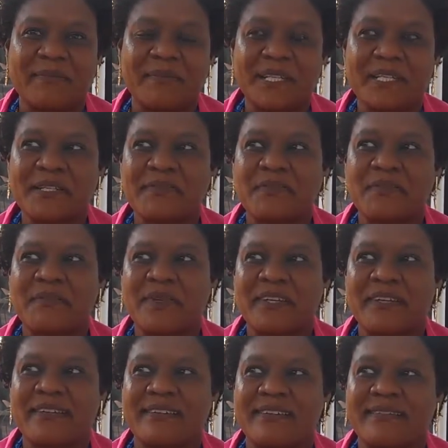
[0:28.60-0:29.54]
Just from
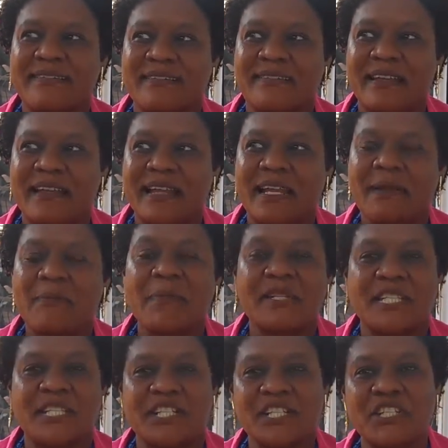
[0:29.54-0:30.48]
a
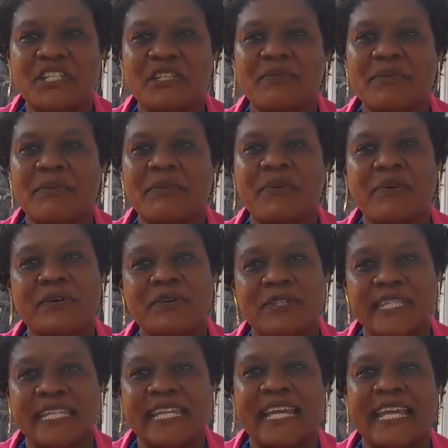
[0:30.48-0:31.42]
presentation from
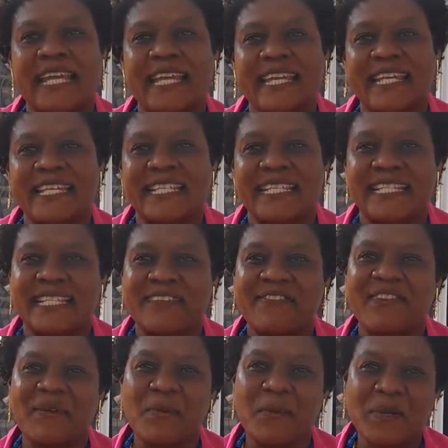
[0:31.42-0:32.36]
Bogotia. It is
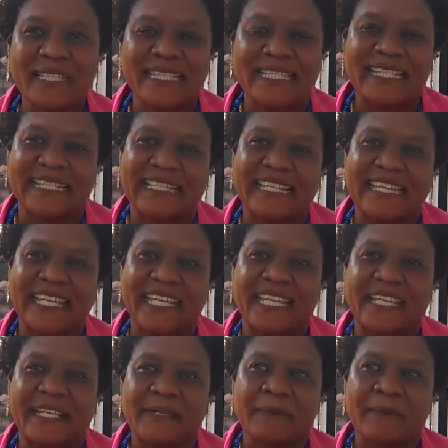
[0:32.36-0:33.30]
even worse than
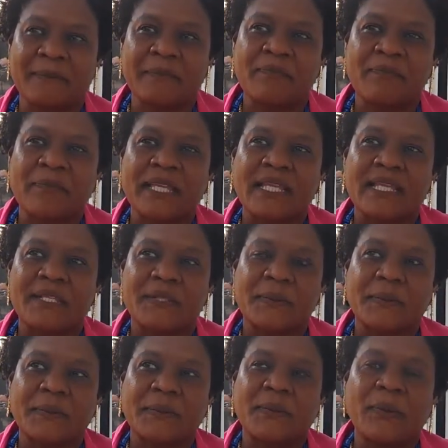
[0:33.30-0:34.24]
Kenya.
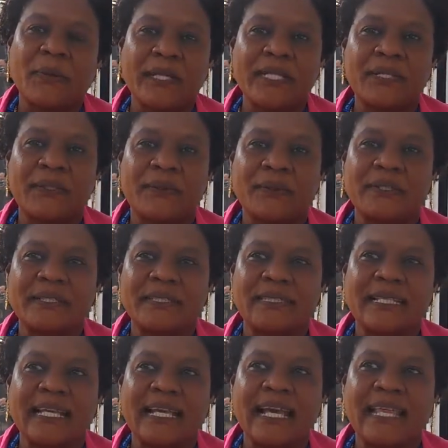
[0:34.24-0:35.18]
So all in all,
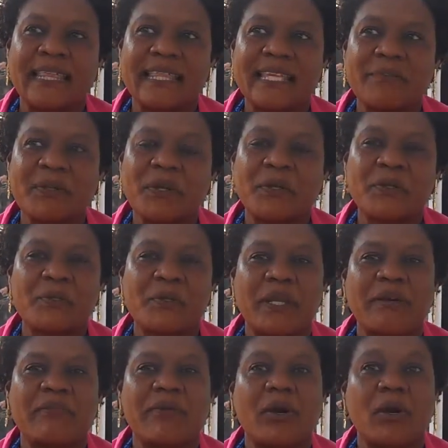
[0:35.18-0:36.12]
I think because we
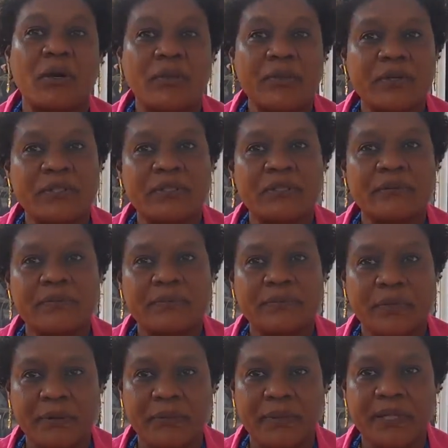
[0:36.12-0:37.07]
have a common
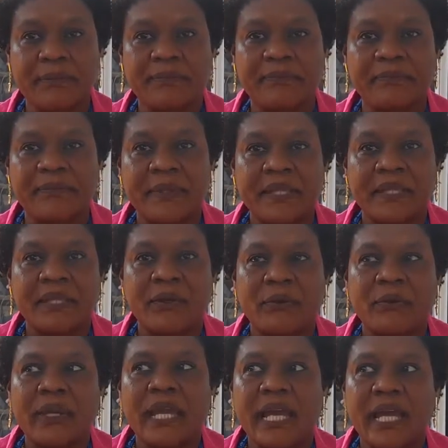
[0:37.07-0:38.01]
problem,
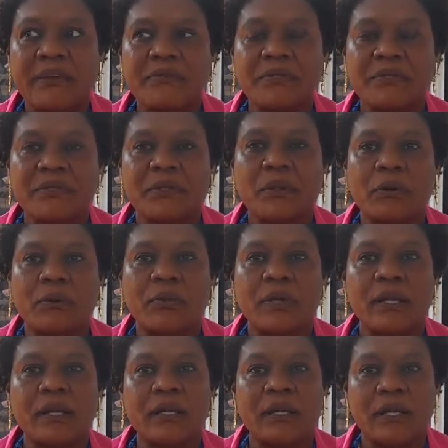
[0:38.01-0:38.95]
we have to use
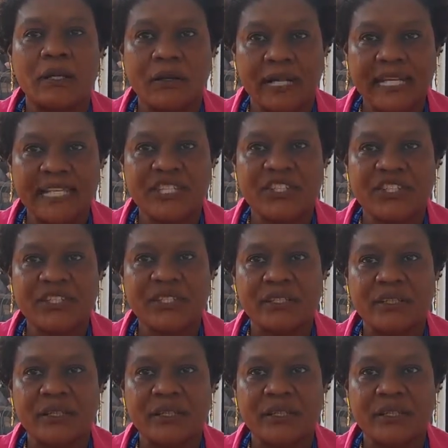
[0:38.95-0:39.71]
common knowledge